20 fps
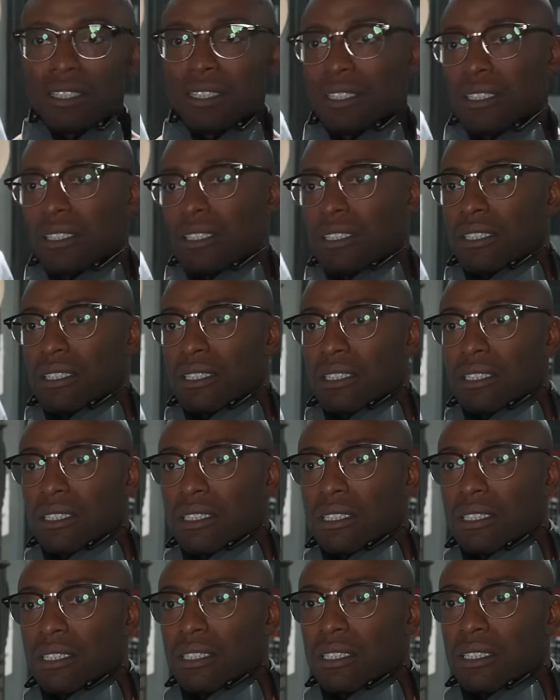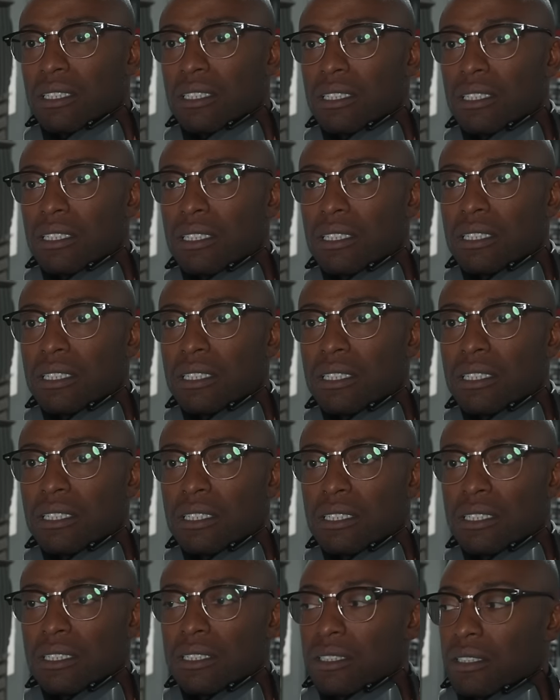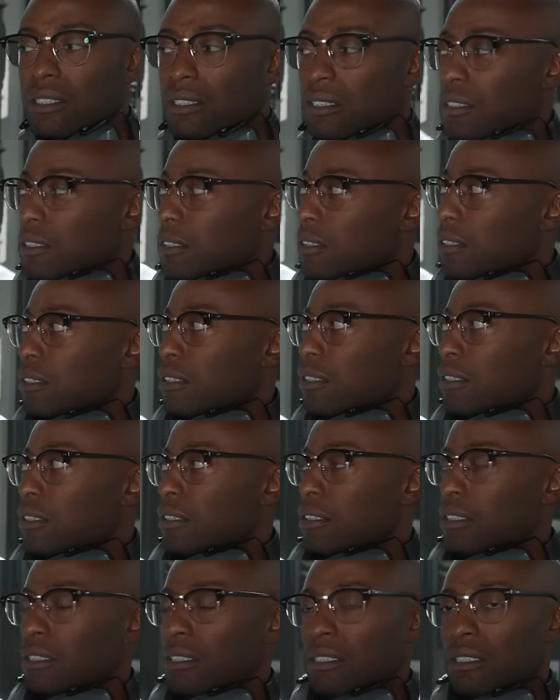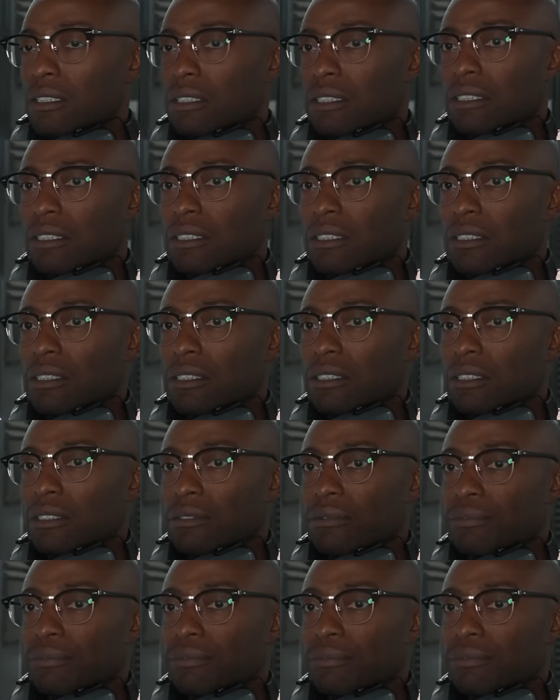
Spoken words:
(not speaking)